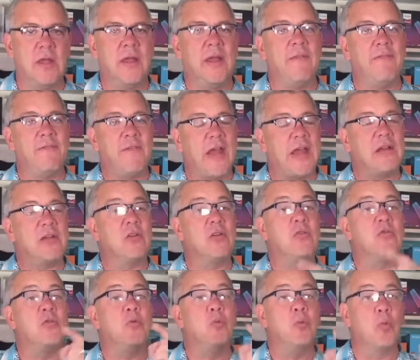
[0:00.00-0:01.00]
In fact, it'll
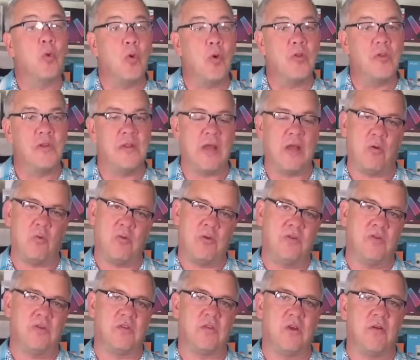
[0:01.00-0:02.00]
do more than that, we
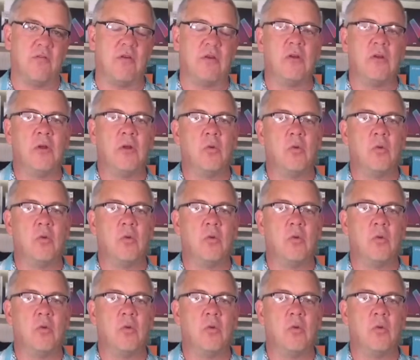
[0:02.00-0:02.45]
discovered.